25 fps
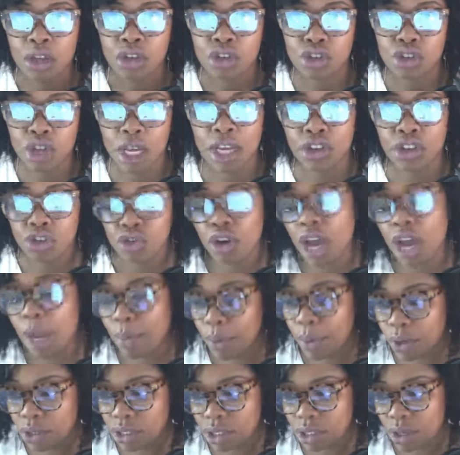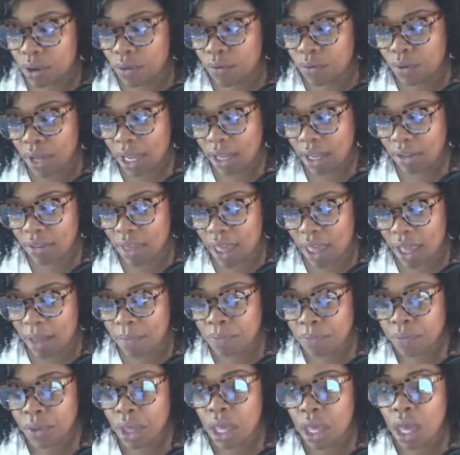entrap yourself like that.
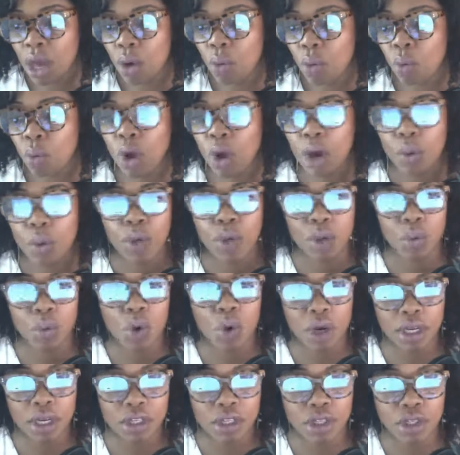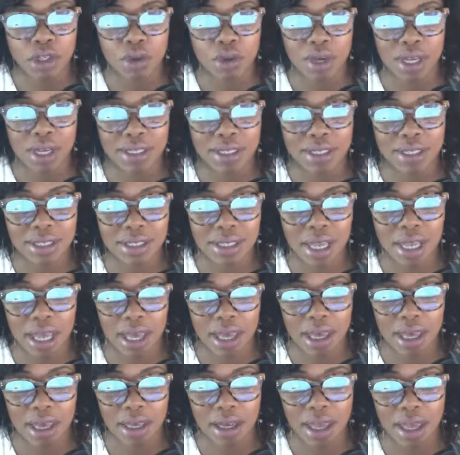What we want to do
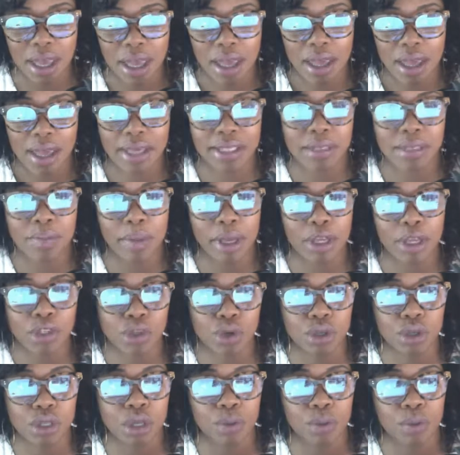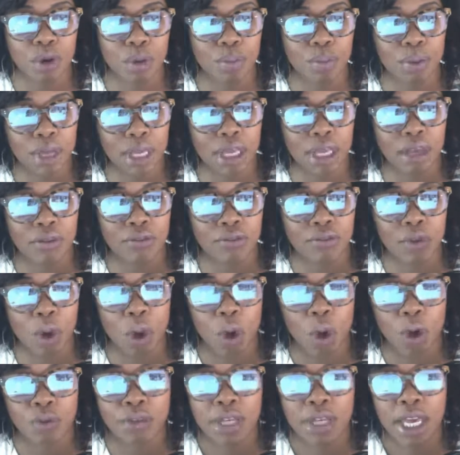instead is make sure that we're being
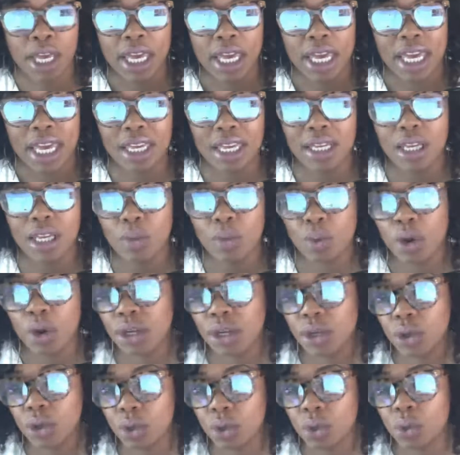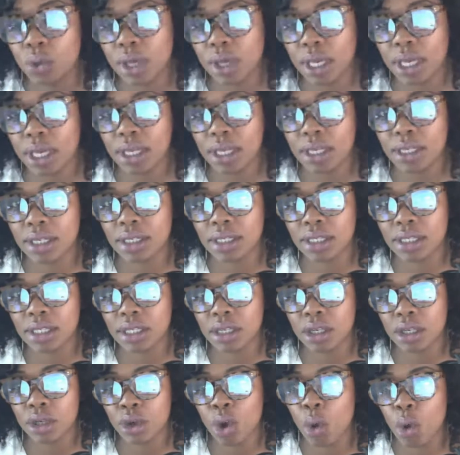involved. Anyone who is
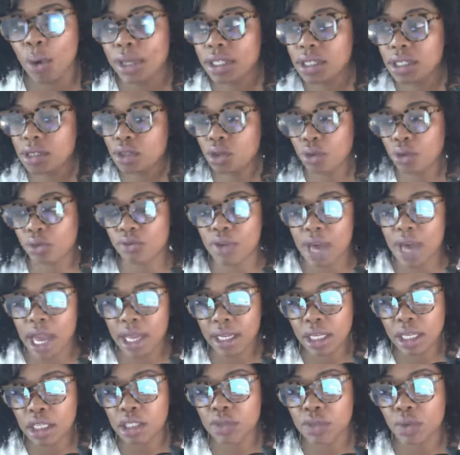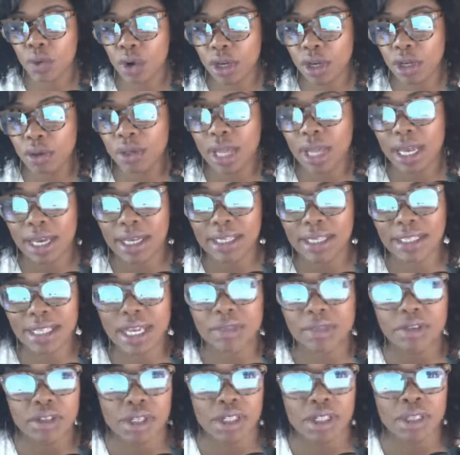going to do filings for you, like I
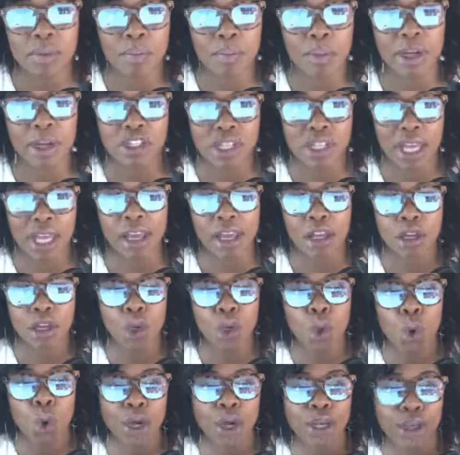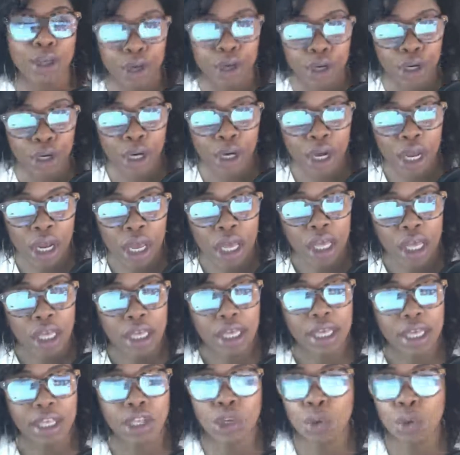said, this is a much like a lawyer.
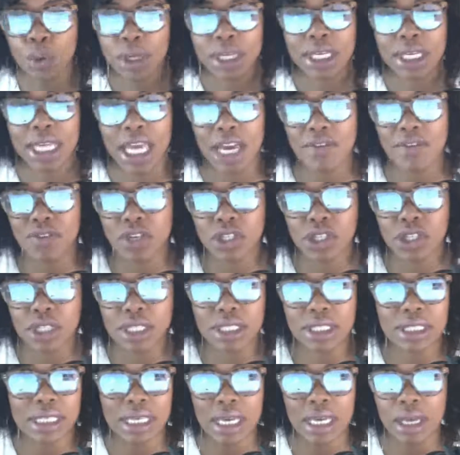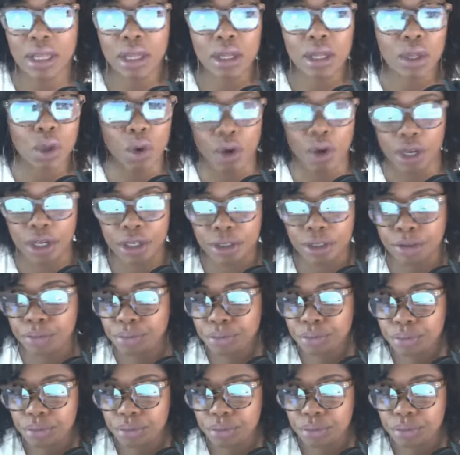You would never just tell a lawyer